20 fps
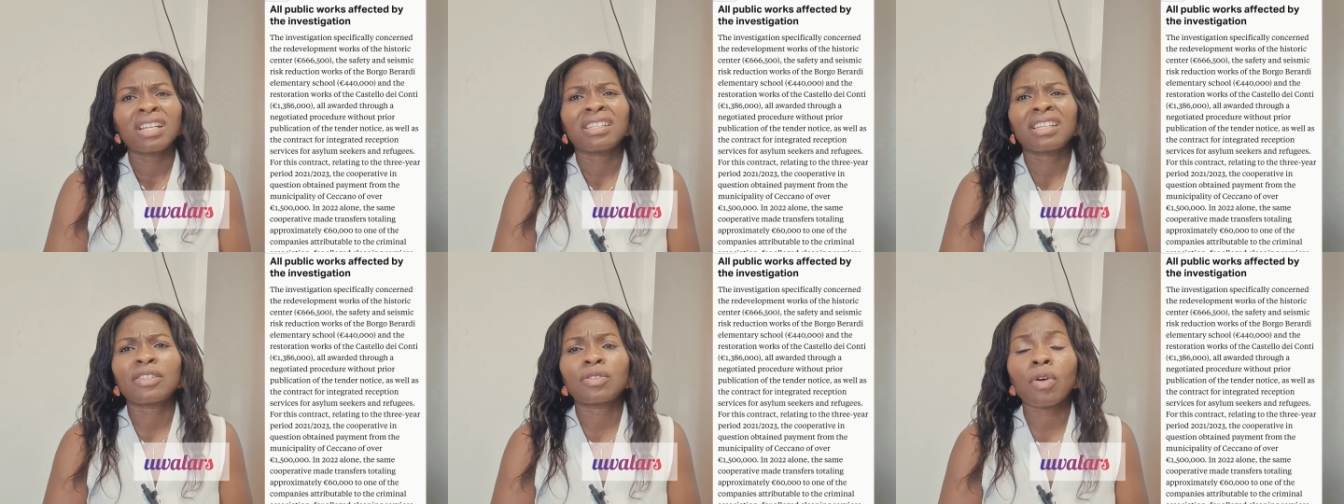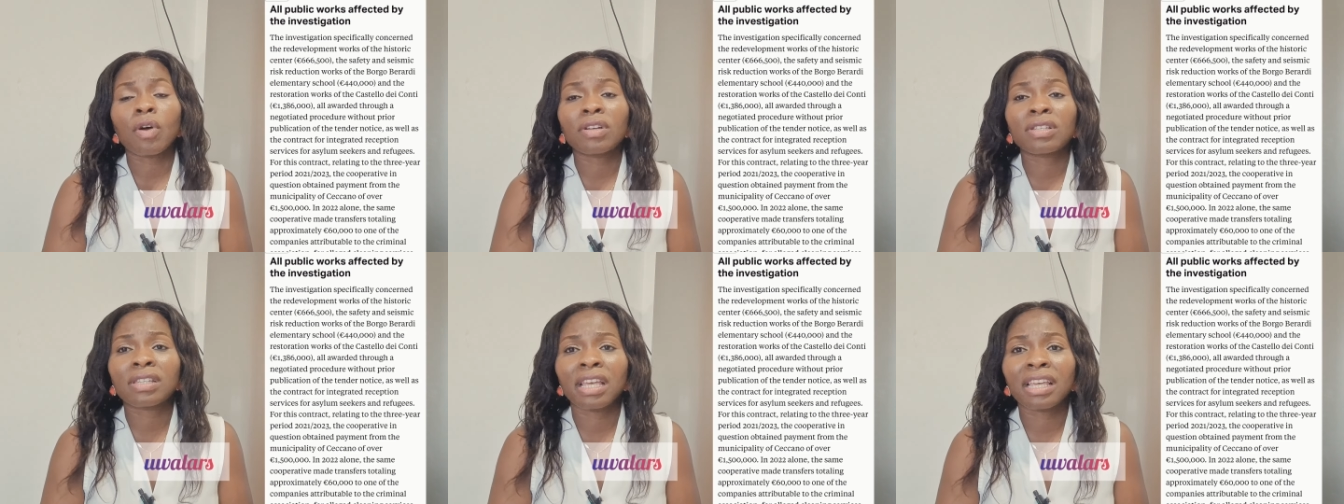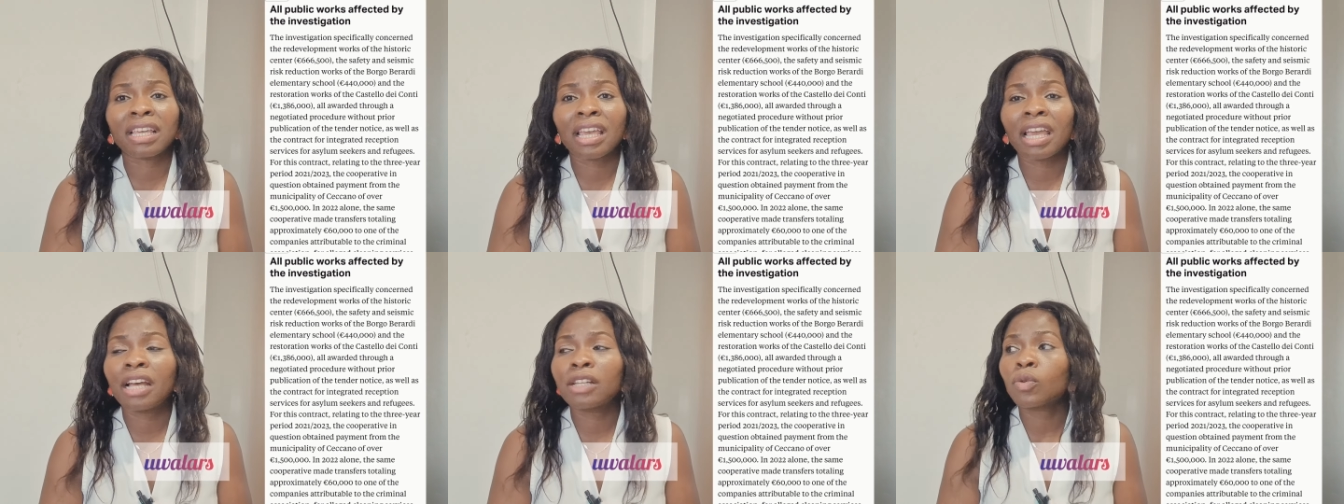They talk, say,
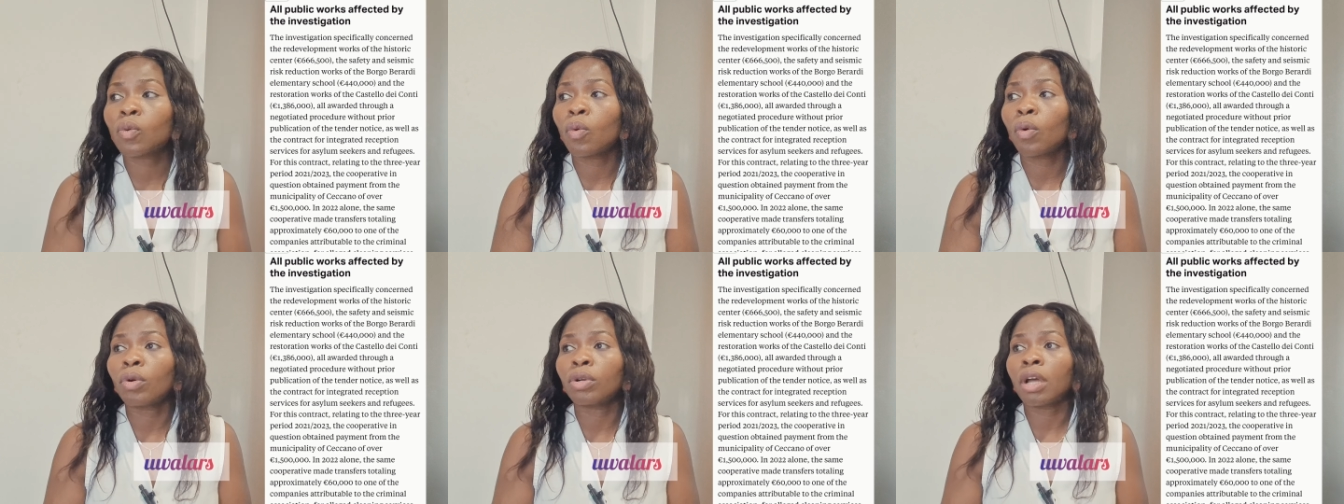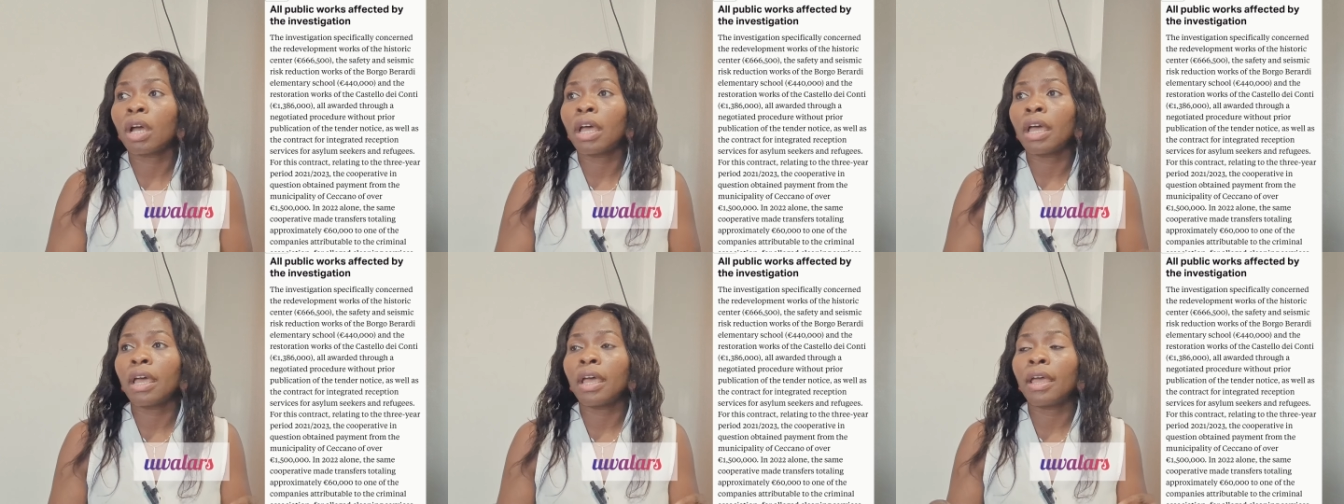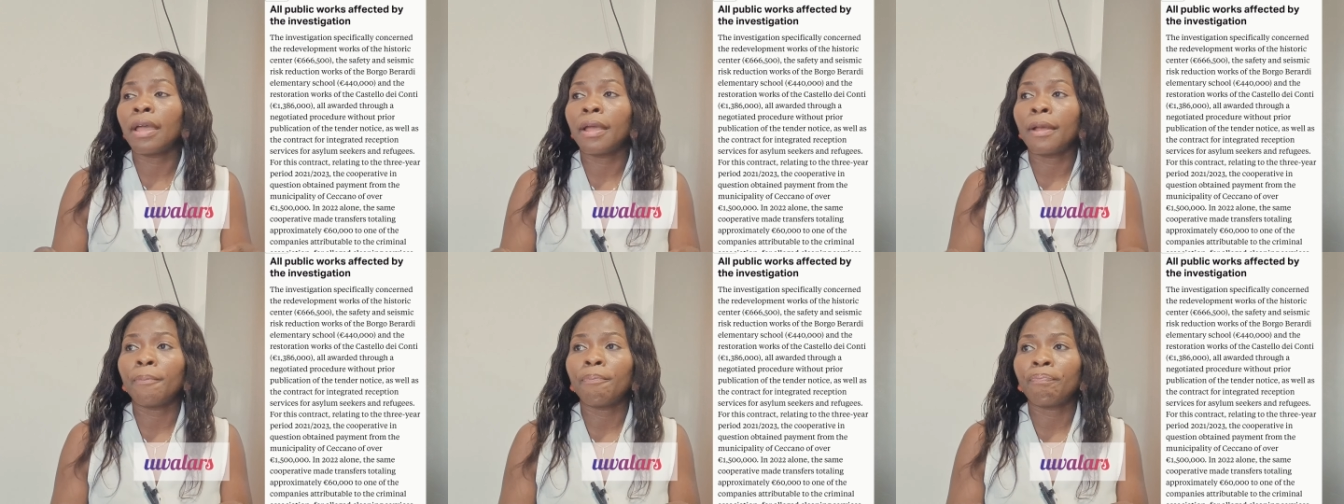he can't
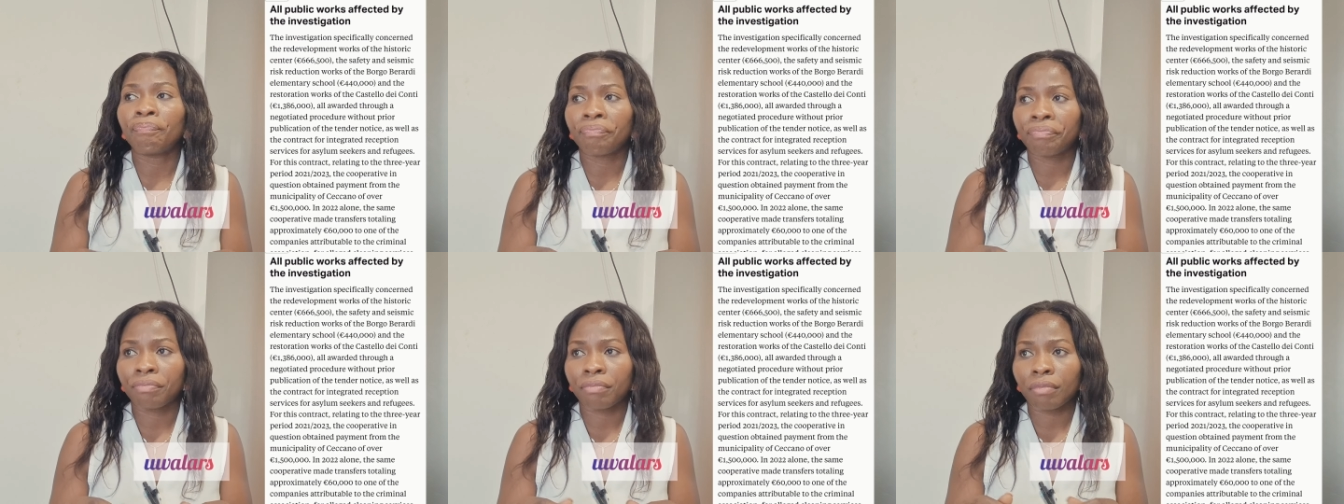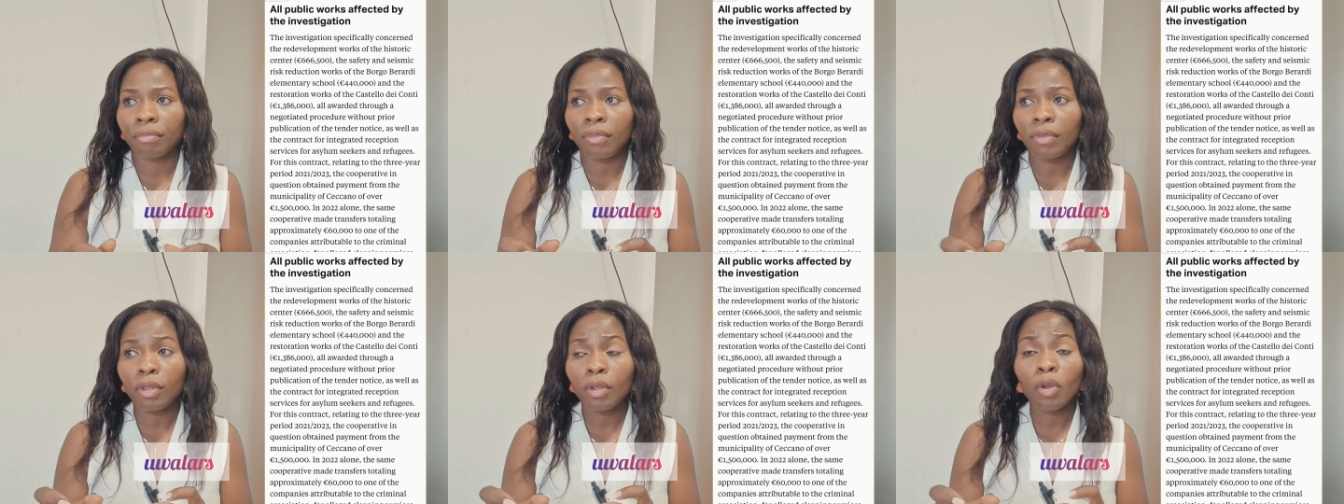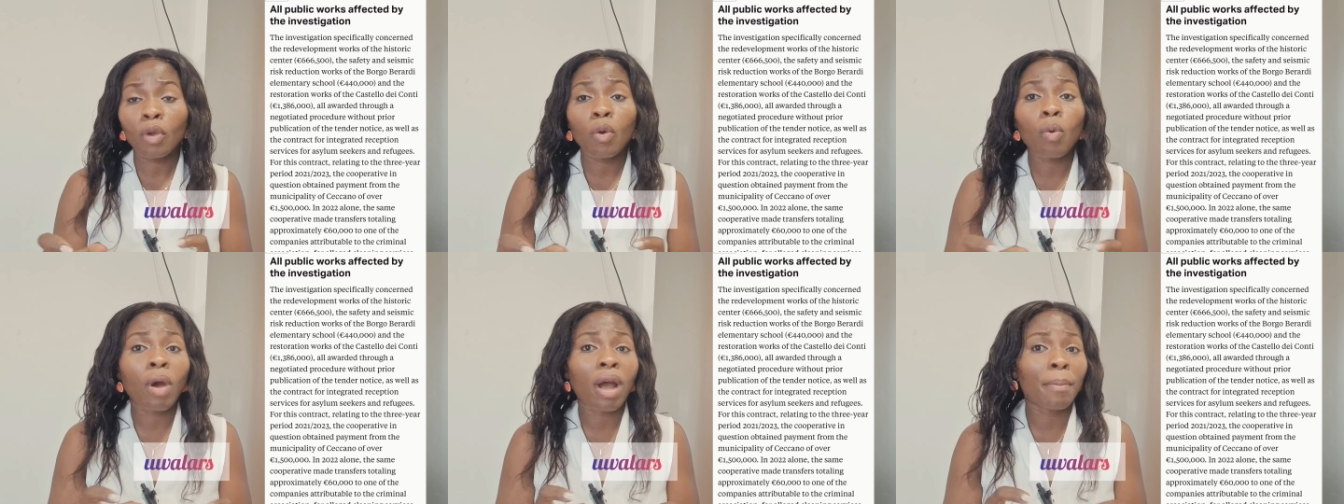own,
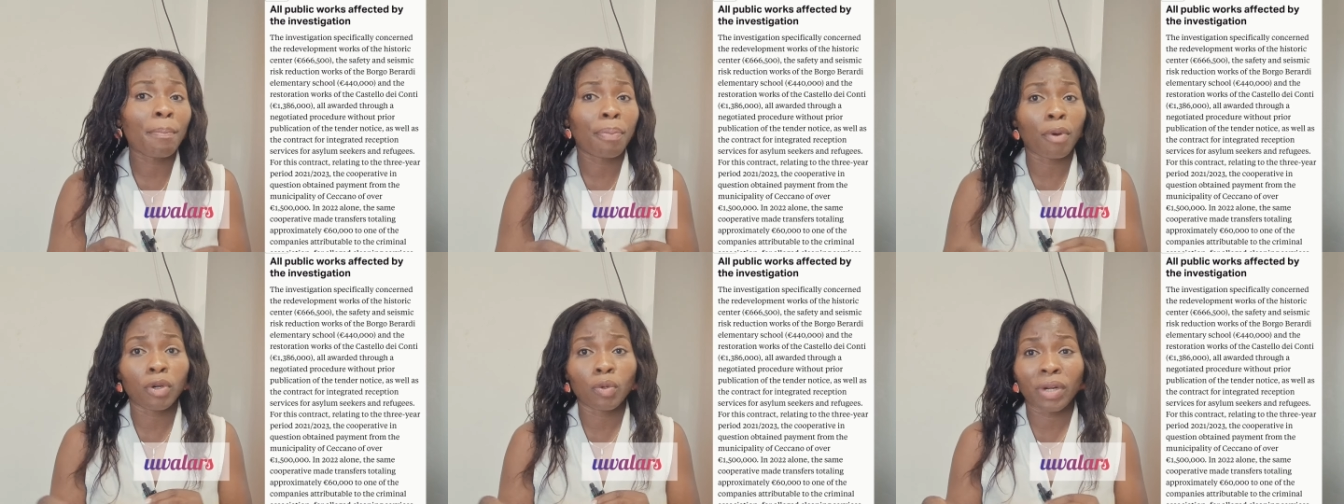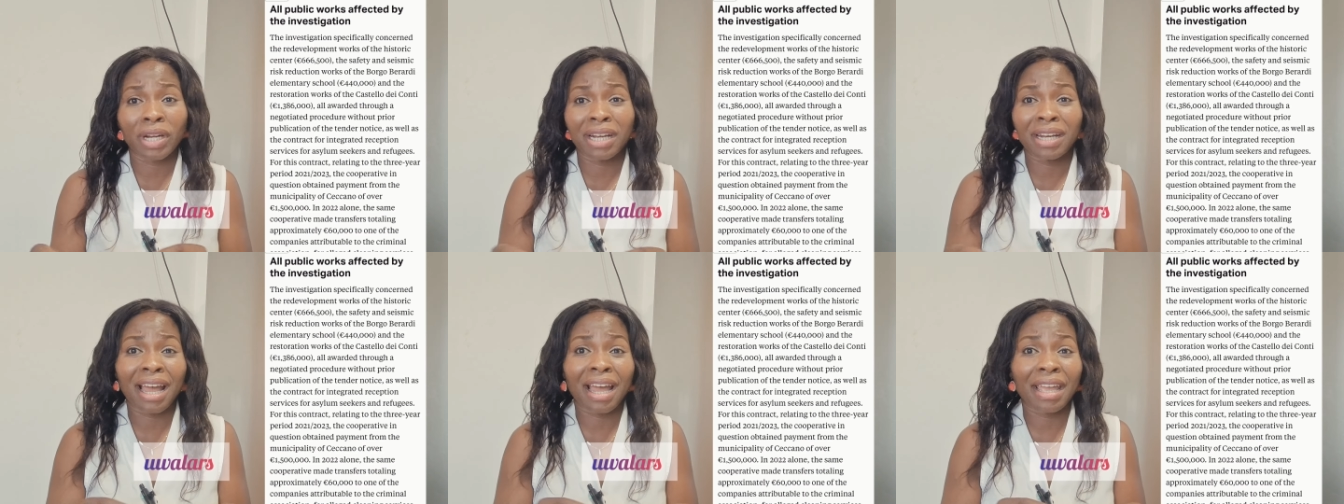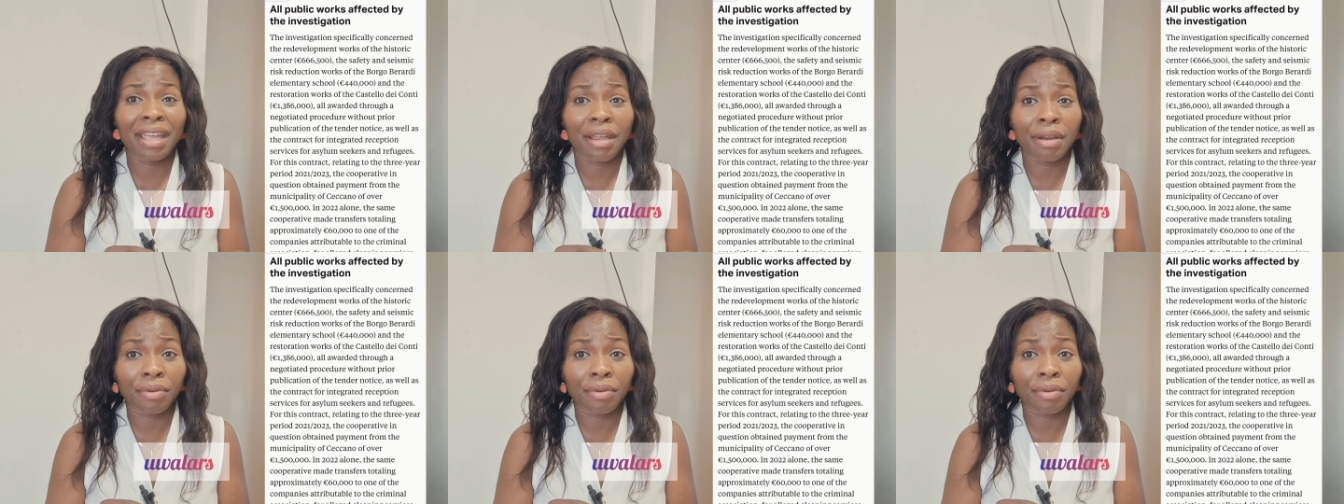1 pond within that